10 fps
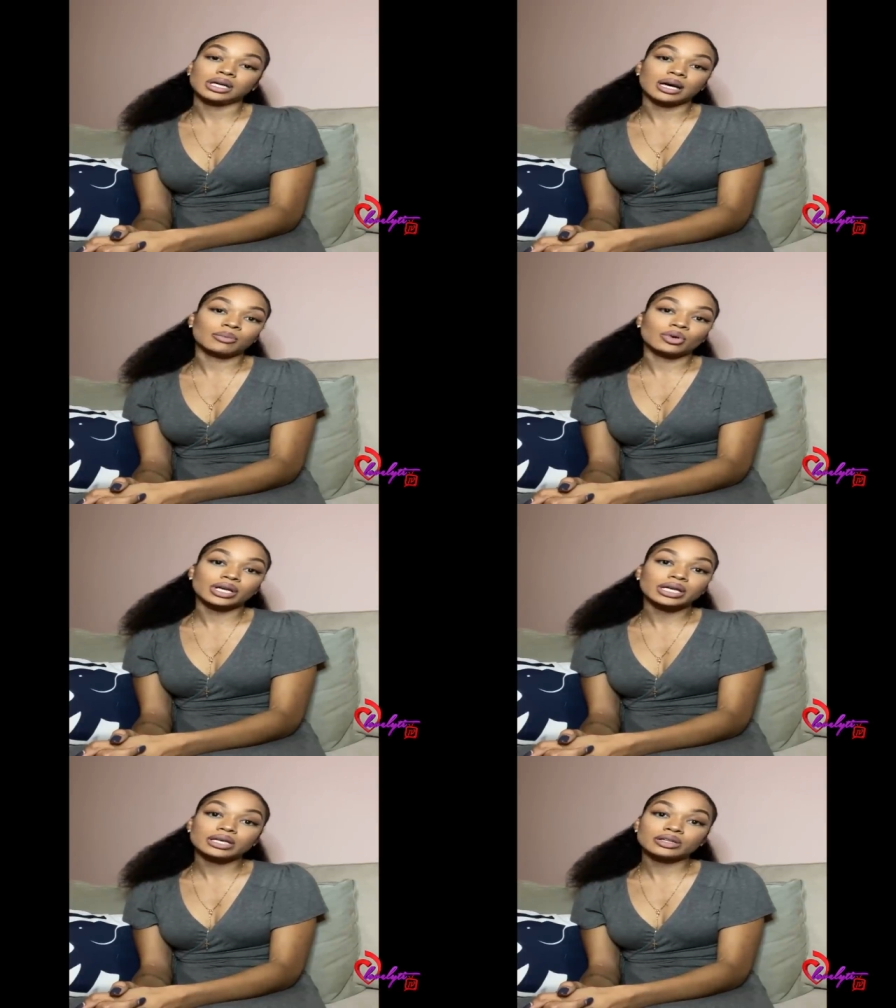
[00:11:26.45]
I'm on
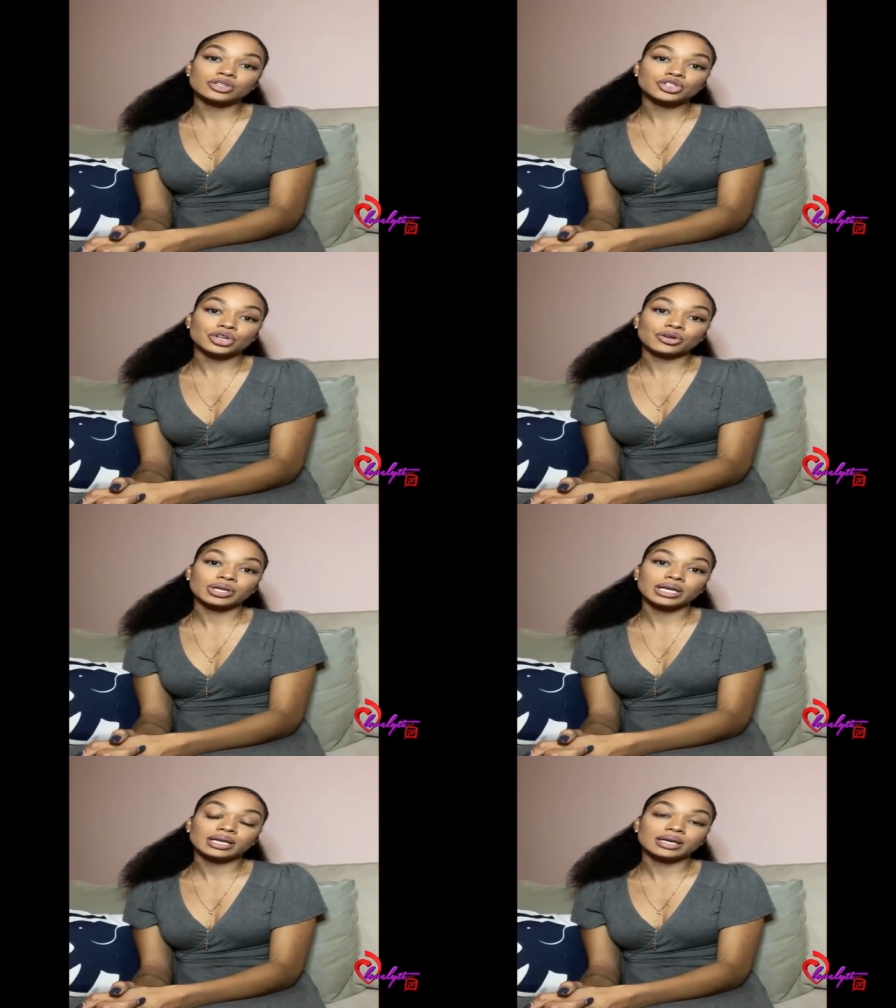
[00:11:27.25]
a healing
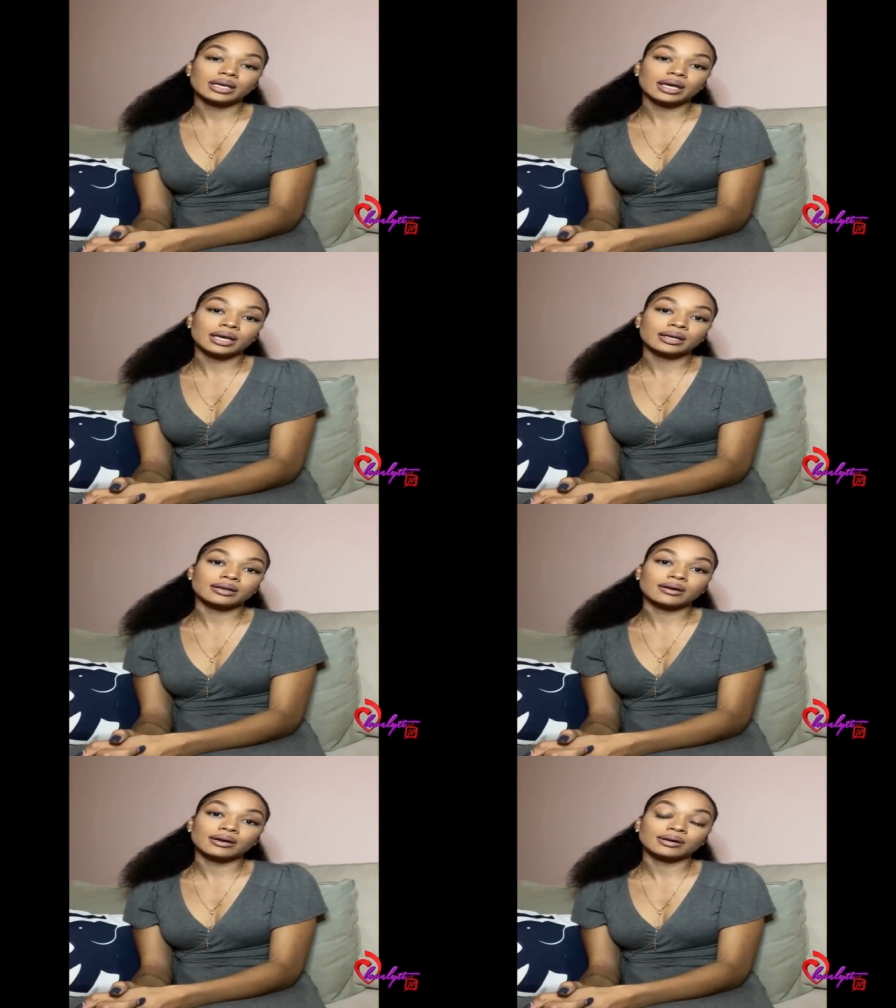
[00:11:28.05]
journey,
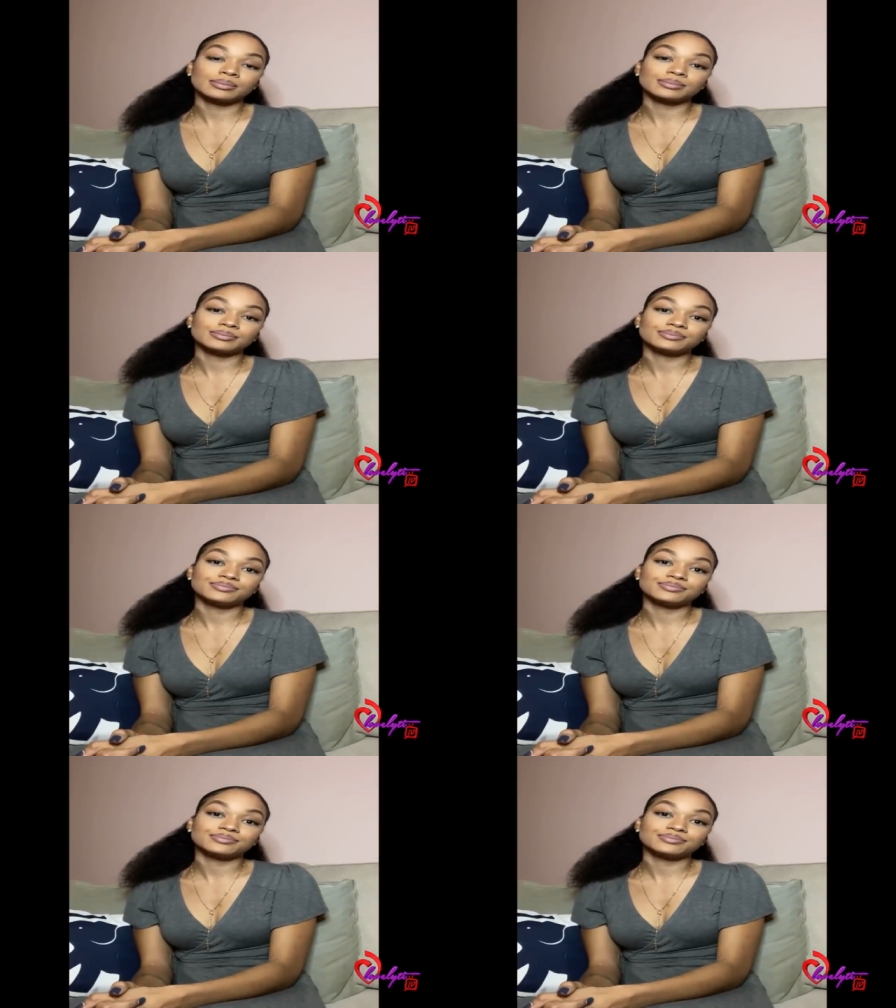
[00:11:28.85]
and I